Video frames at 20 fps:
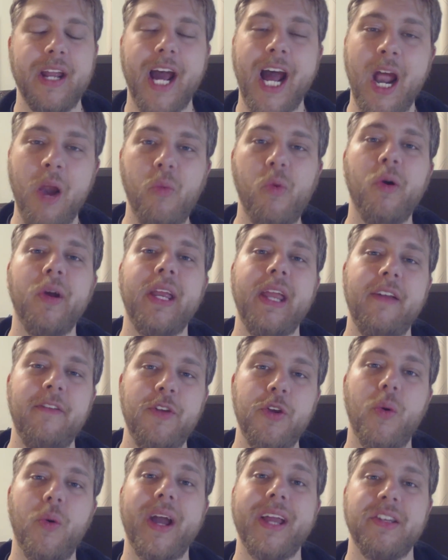"I will give
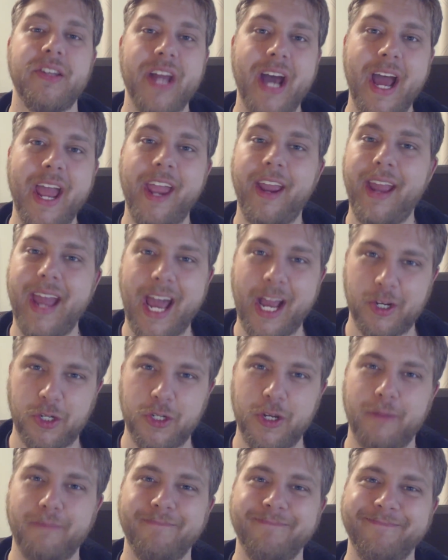you a dying
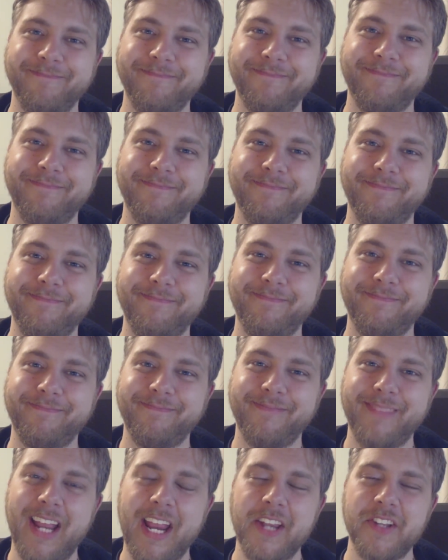action."
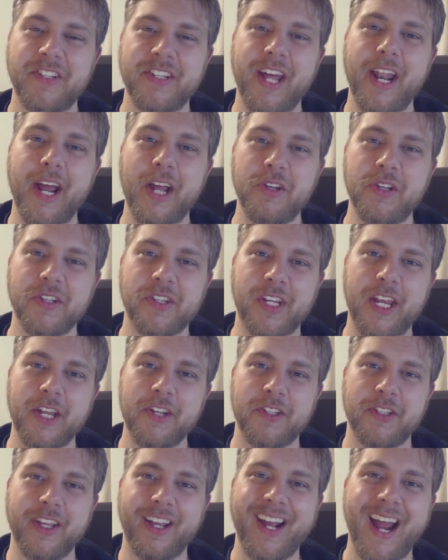He said I just
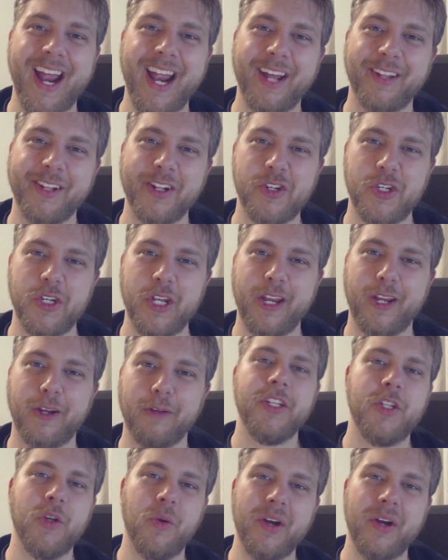kissed the guy on the cheek. To